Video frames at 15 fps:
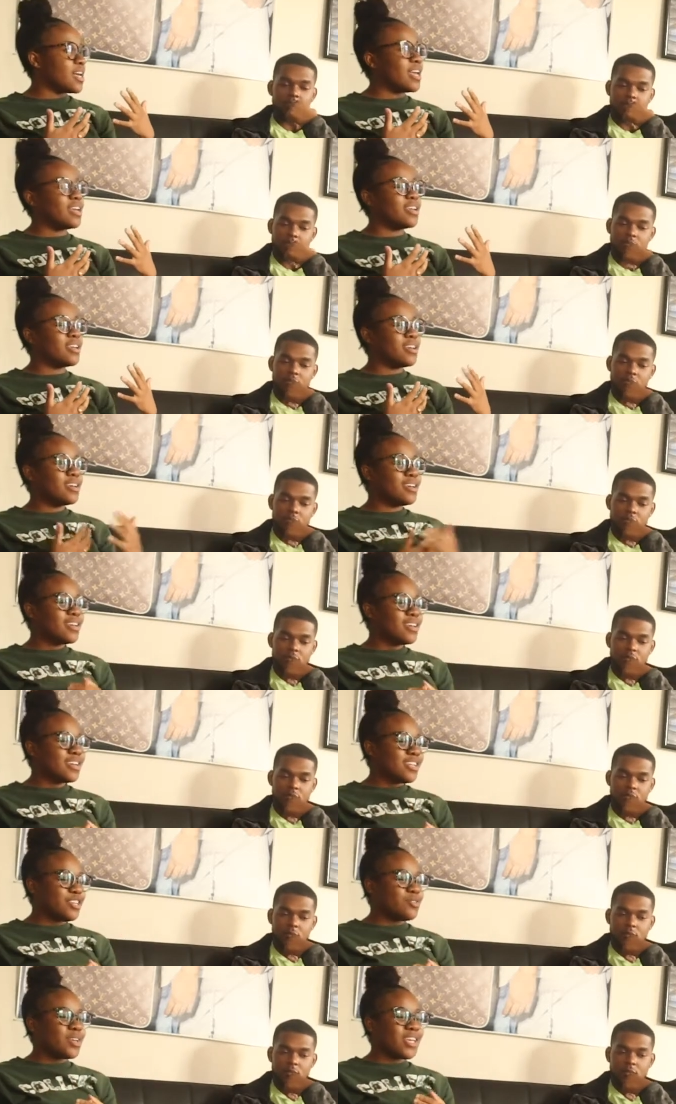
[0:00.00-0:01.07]
Speaker 1: like,
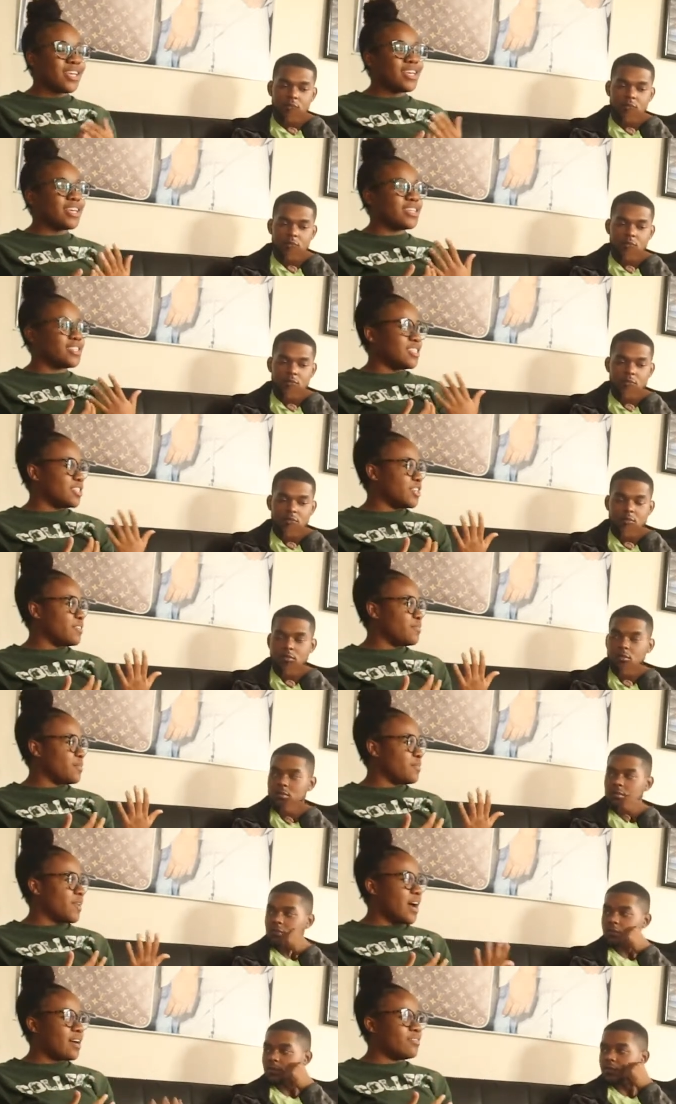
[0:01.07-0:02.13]
you can get a T-shirt for
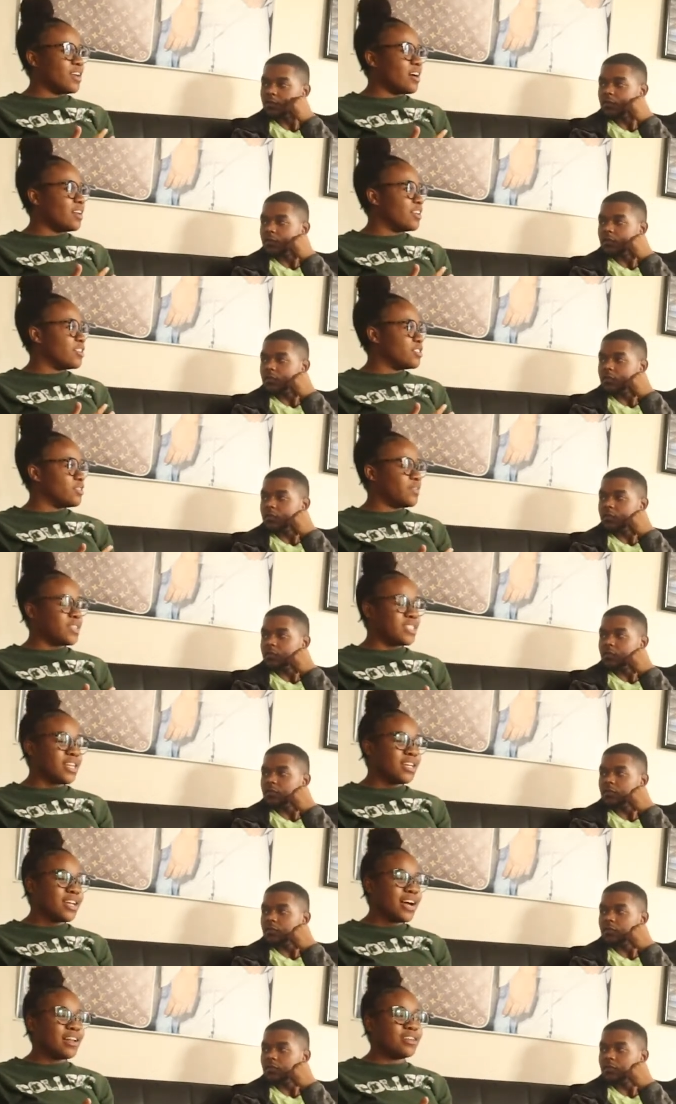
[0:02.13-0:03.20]
five dollars or for
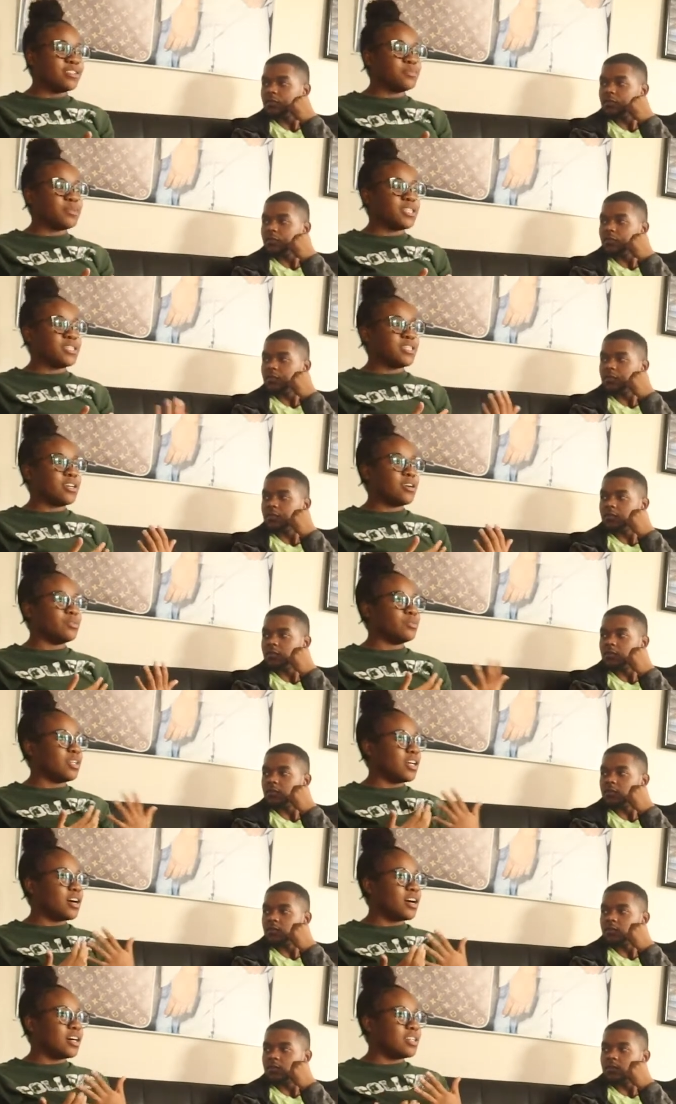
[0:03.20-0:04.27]
ten dollars because it only
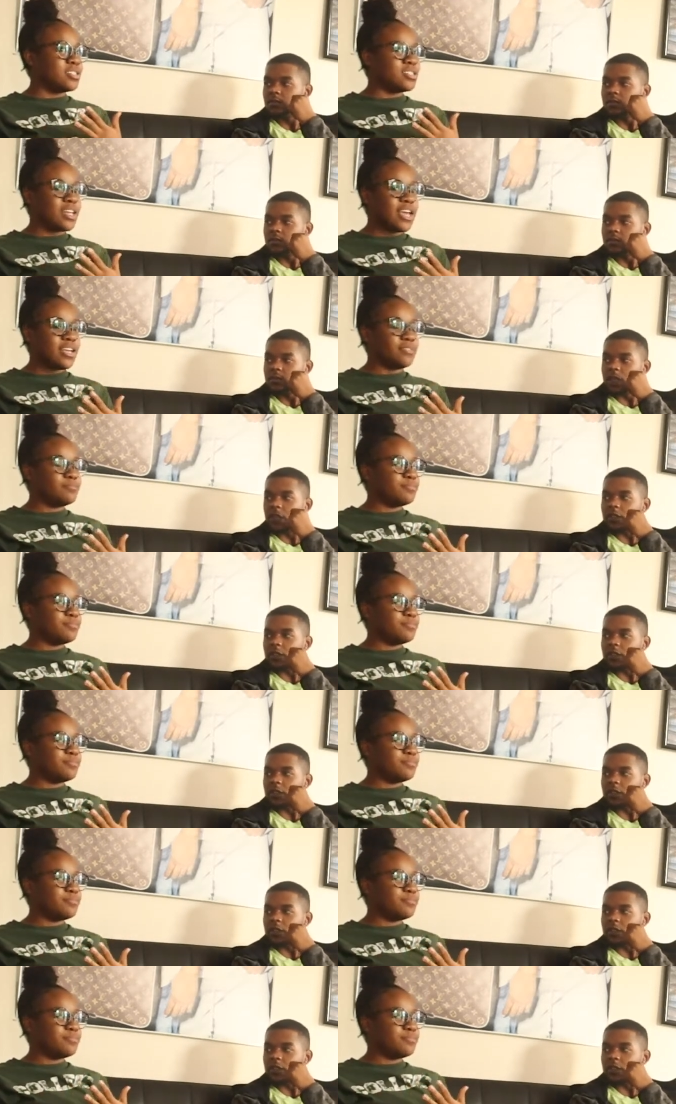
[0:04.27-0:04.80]
costs, like,